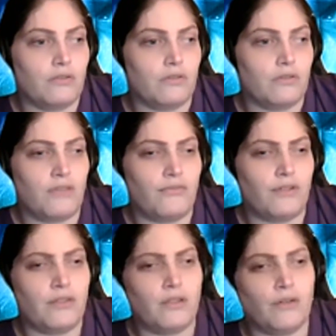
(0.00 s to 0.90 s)

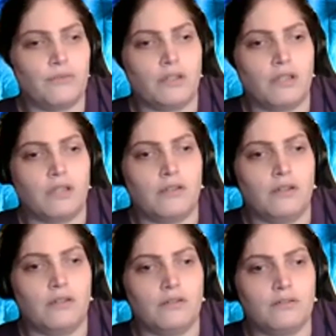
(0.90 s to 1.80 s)
Definitely don't need
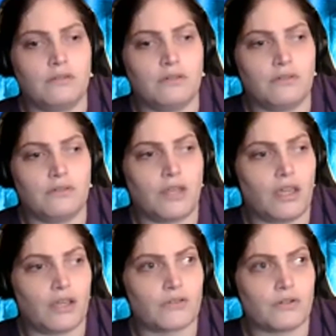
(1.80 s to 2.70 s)
the
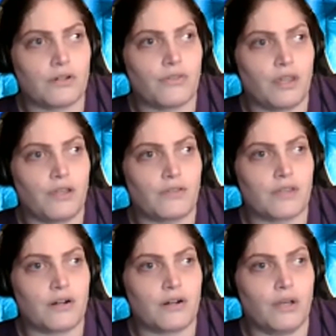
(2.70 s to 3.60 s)
extra things that
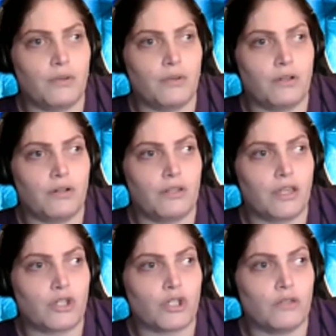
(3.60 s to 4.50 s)
are going on that
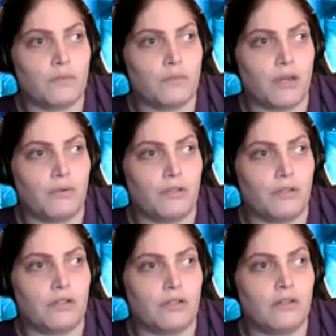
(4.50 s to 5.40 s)
shouldn't be going
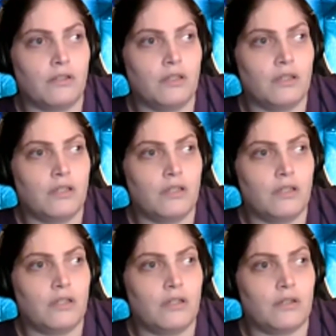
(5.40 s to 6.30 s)
on.
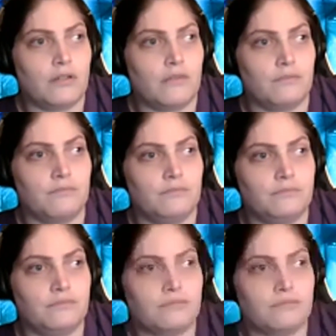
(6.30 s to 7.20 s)
Um,
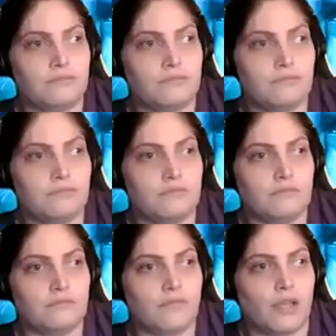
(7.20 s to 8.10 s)

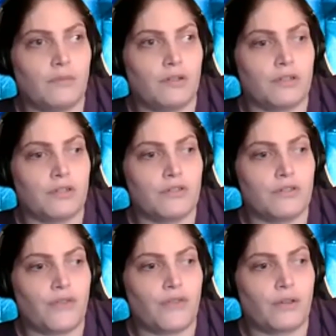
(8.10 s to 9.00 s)
I'm learning to
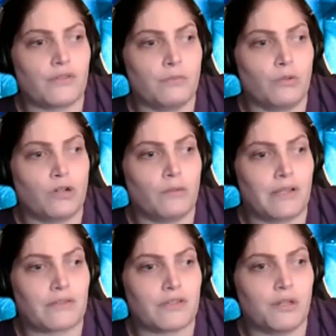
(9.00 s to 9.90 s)
focus more on
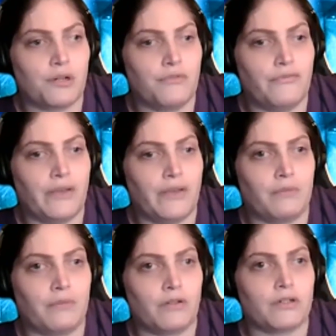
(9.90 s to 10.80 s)
myself.
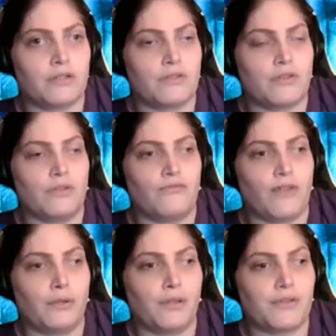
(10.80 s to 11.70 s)
I'm learning to
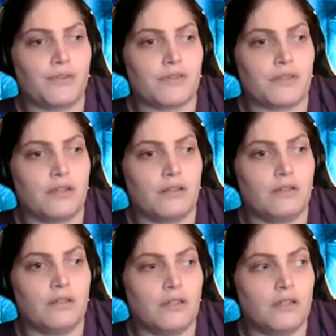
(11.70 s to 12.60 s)
focus the
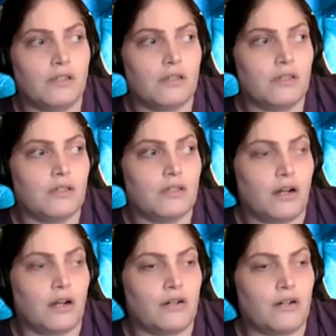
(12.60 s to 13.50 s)

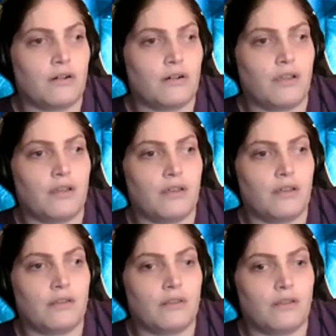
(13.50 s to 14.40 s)
hurt
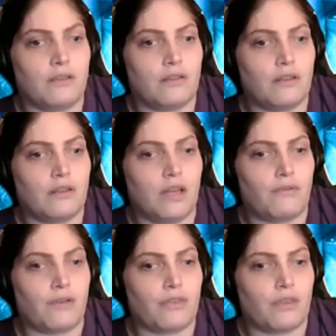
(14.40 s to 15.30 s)
and
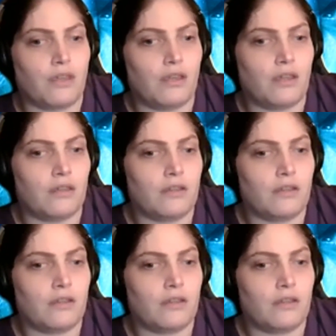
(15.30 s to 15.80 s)
everything